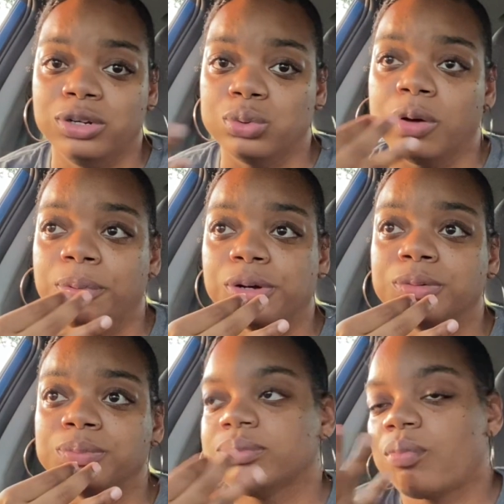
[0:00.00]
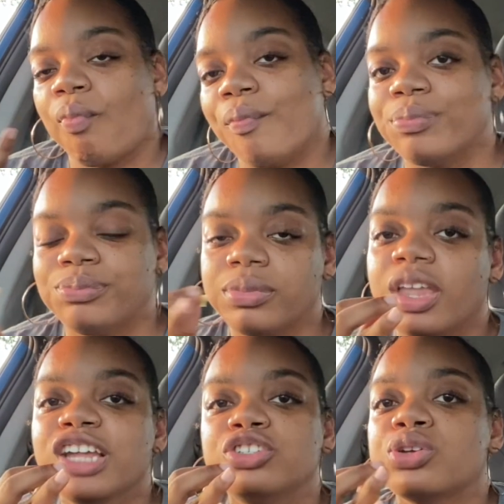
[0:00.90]
doable.
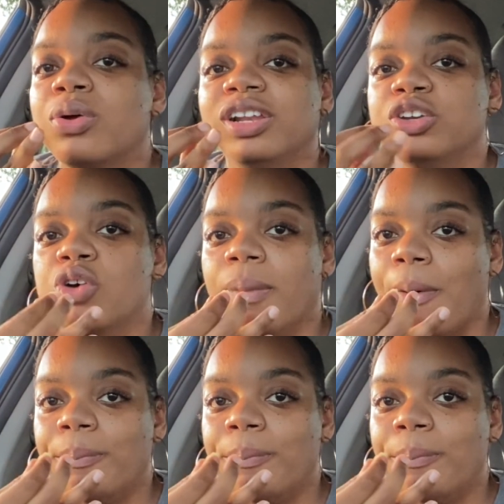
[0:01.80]
It's totally doable.